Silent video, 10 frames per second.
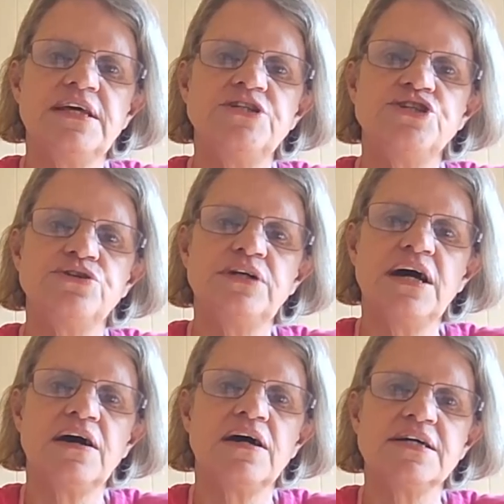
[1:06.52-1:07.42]
the
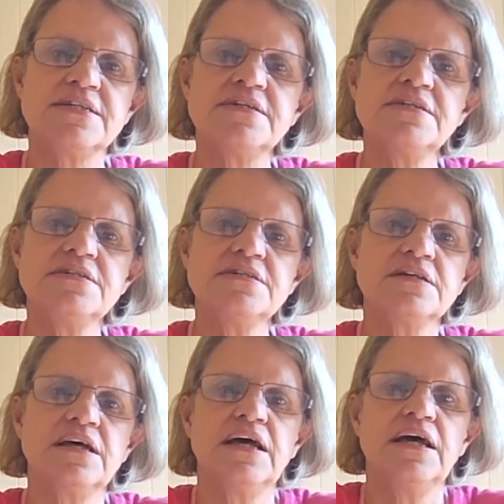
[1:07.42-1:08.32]
Judaizers,
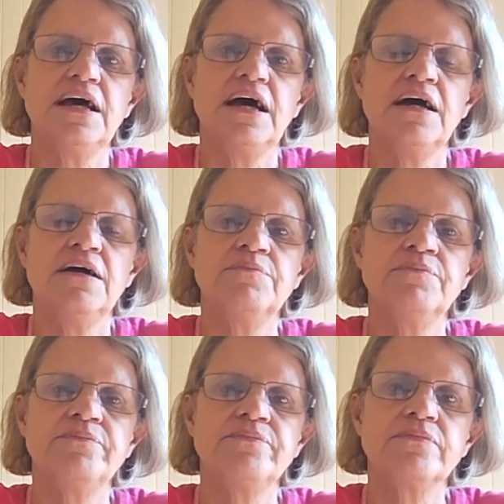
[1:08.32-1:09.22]

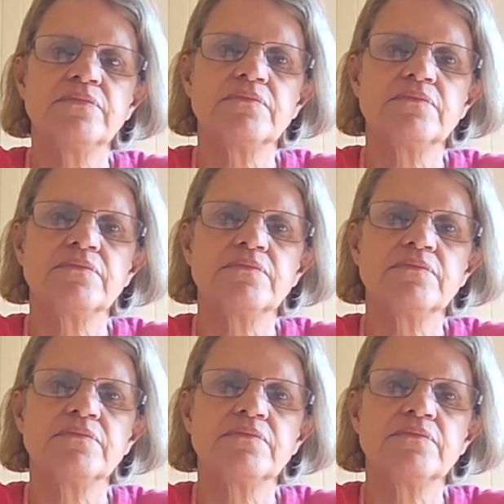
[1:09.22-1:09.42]
um,